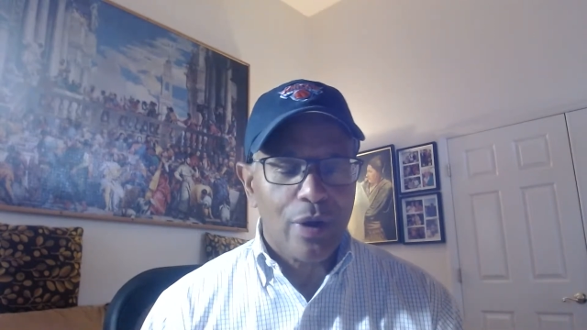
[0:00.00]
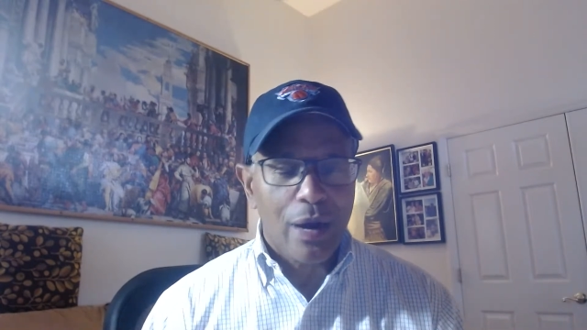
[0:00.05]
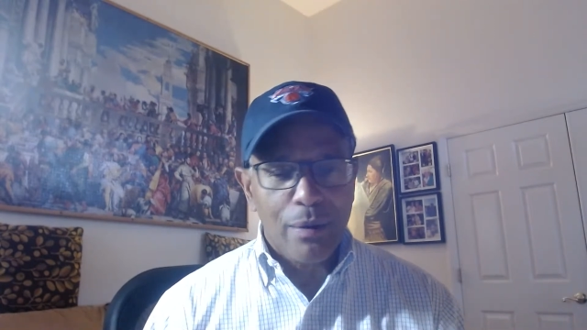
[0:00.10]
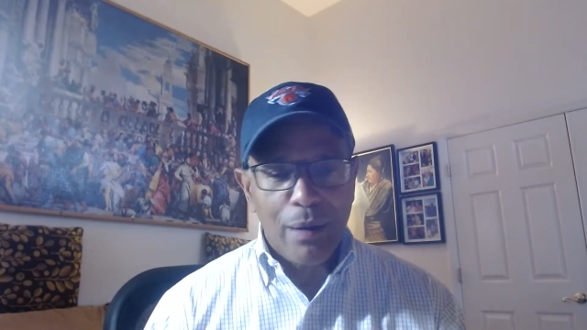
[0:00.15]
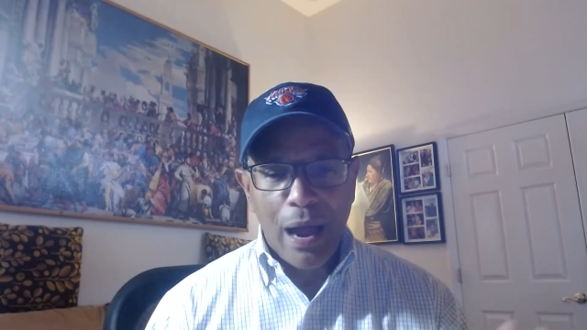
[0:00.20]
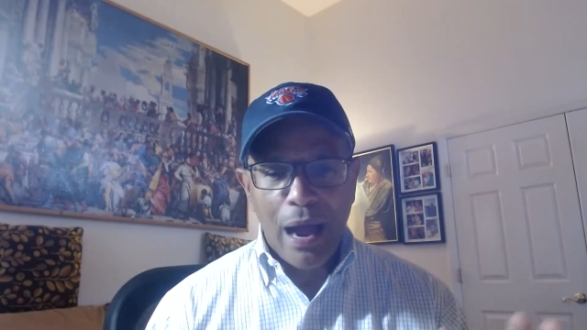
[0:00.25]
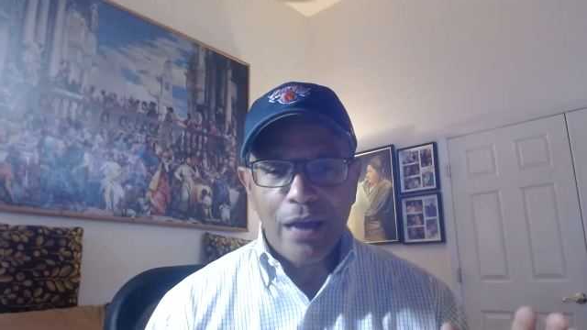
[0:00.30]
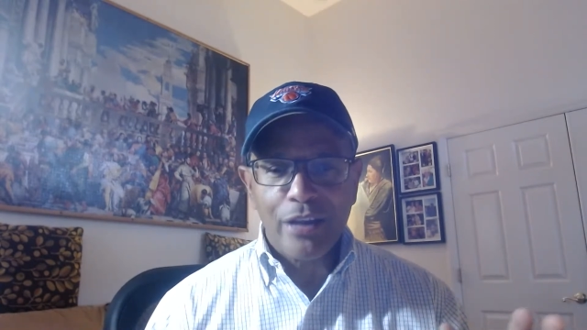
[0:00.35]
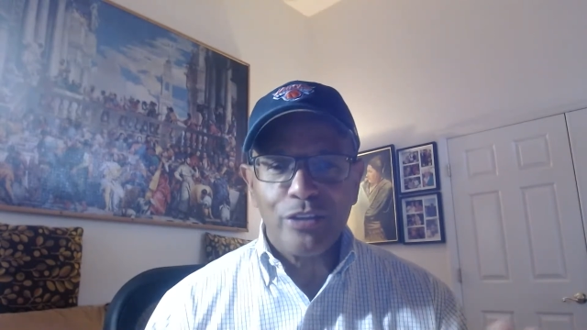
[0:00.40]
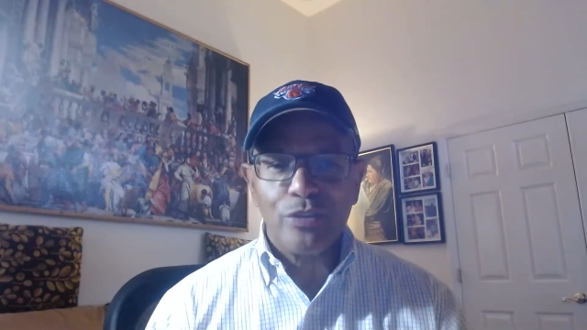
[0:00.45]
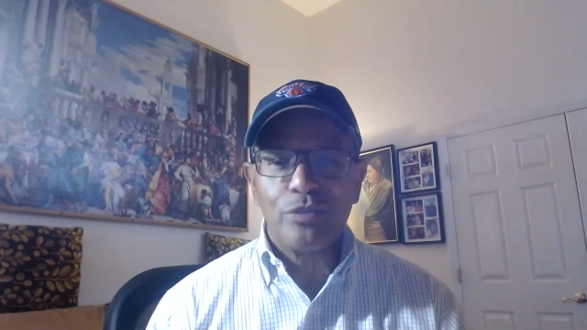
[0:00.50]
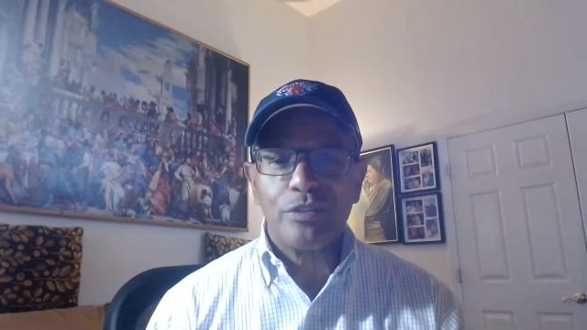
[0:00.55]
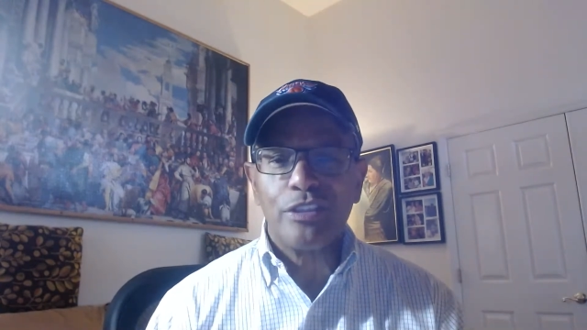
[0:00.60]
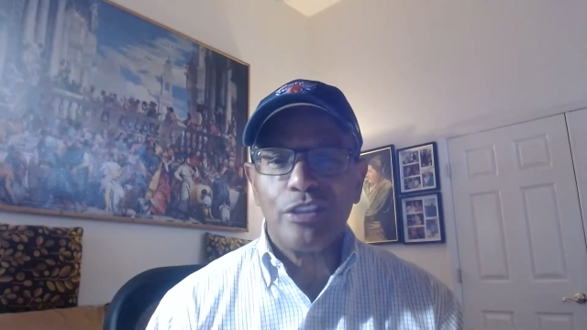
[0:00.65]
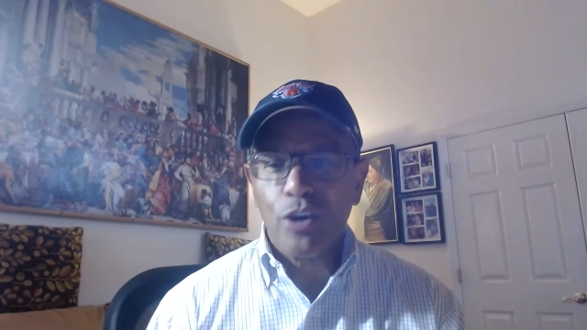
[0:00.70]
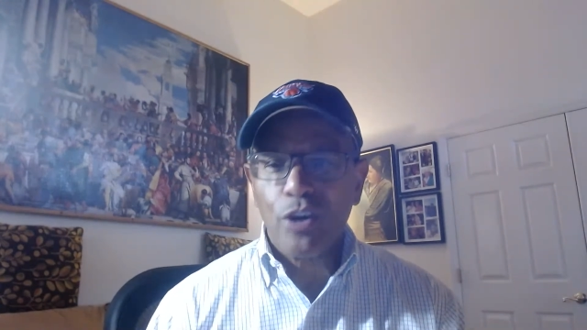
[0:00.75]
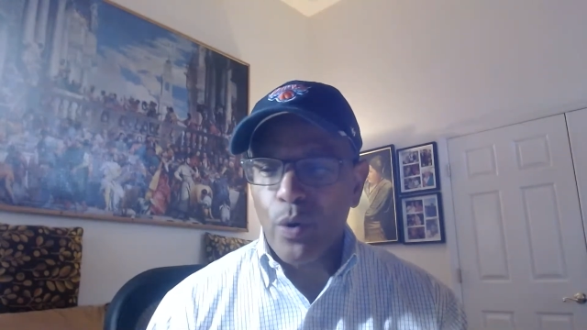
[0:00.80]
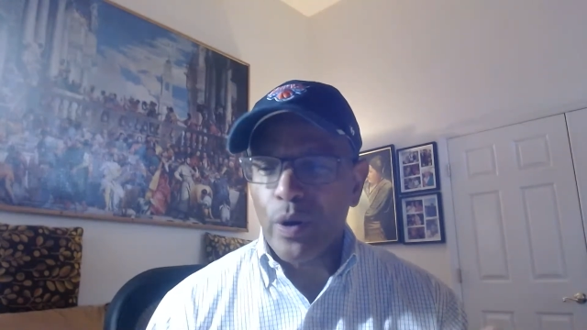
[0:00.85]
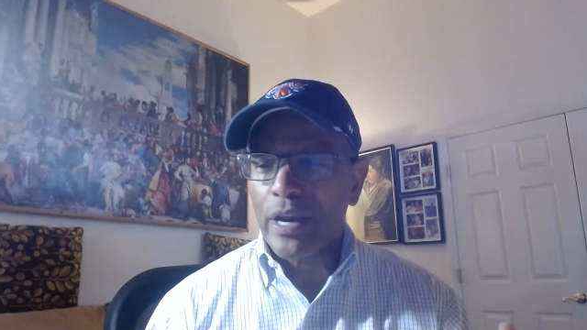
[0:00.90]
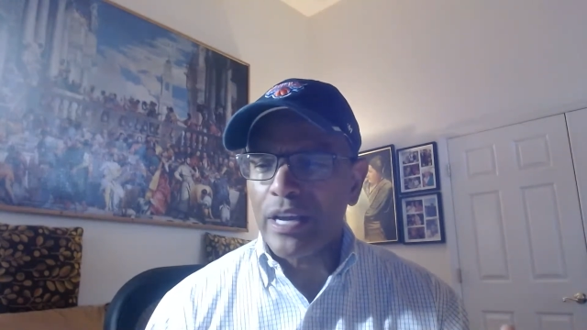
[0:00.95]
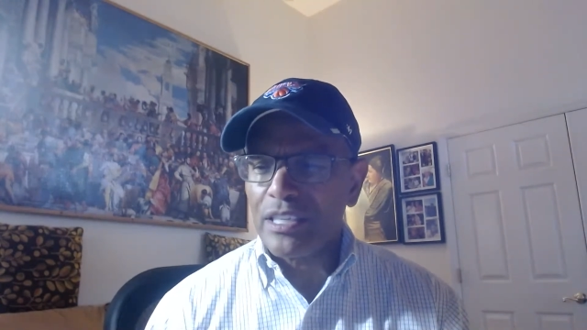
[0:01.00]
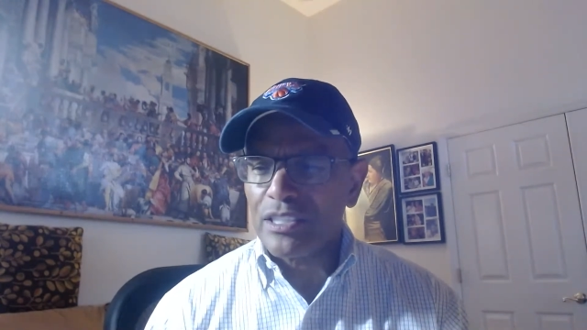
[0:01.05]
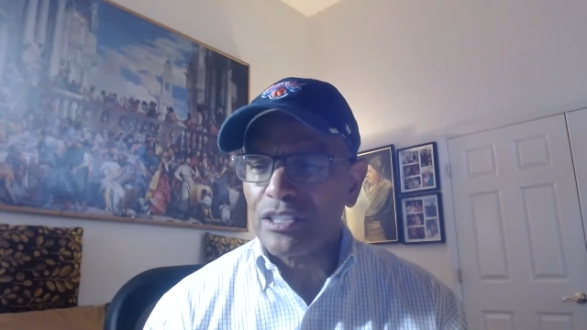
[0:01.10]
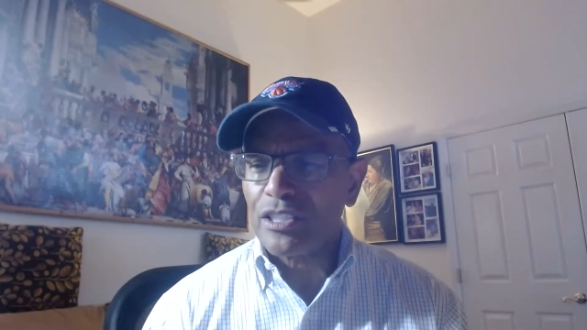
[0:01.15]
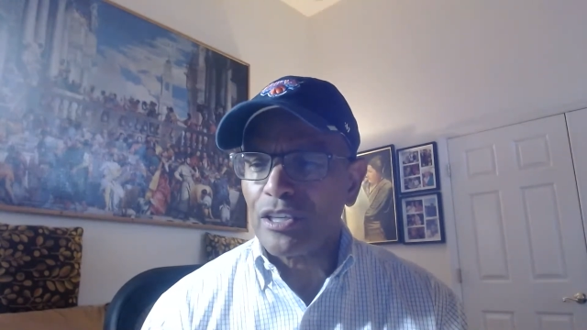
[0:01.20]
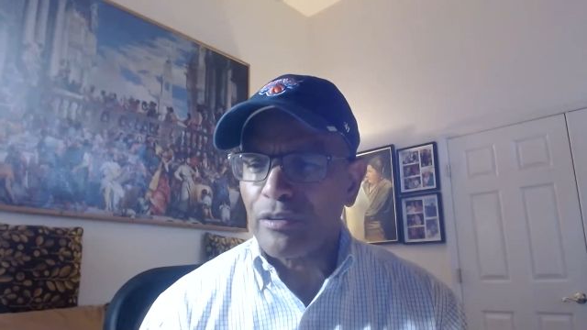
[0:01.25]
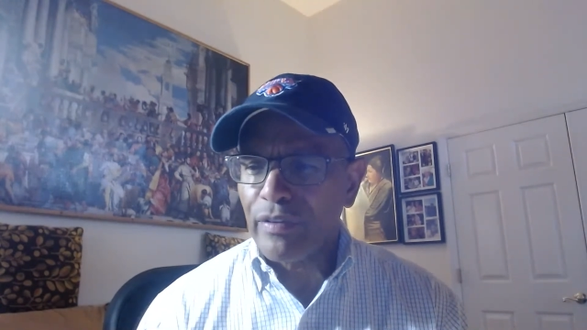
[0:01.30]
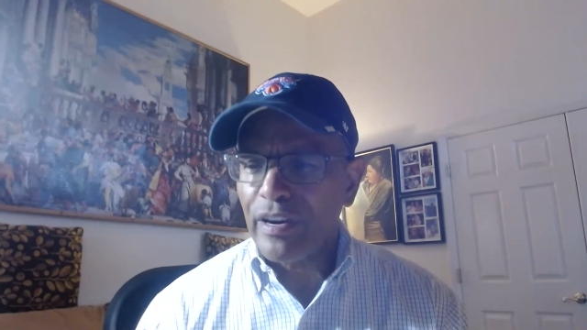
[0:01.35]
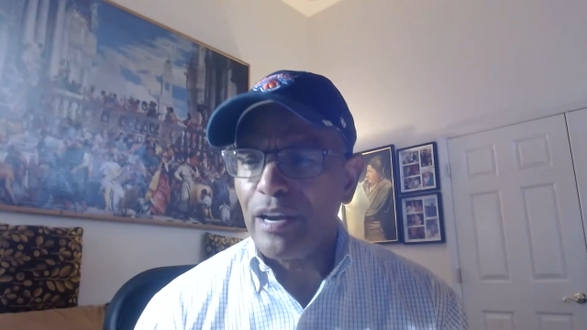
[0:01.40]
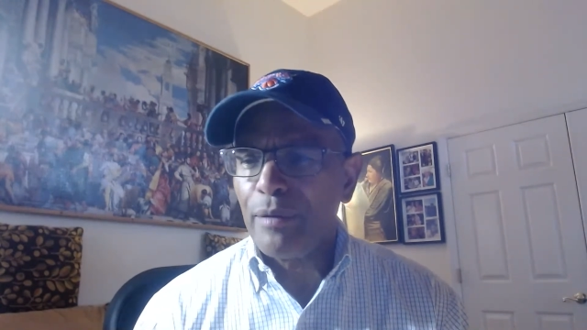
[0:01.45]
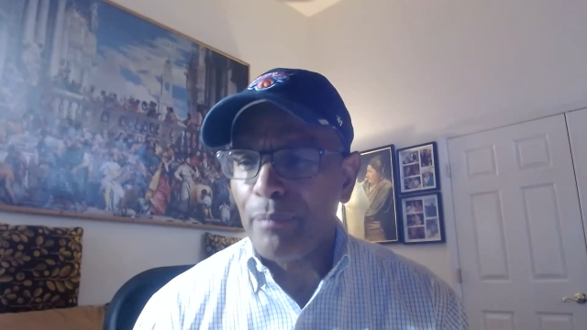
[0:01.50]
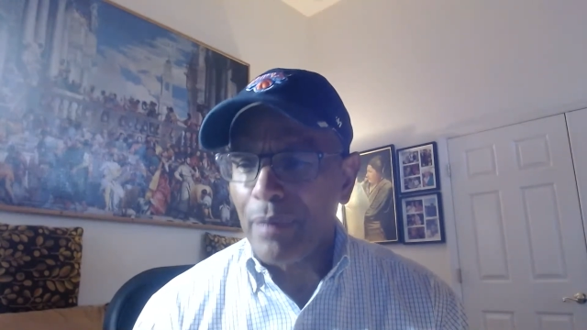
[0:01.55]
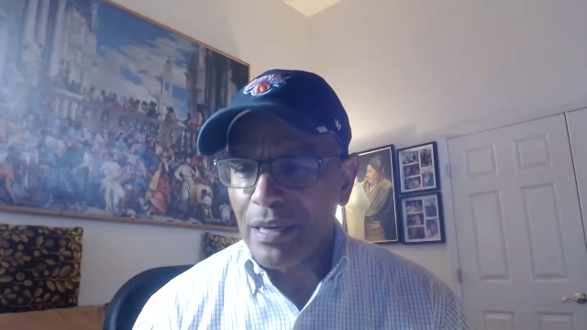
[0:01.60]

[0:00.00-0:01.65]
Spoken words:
I usually go against the grain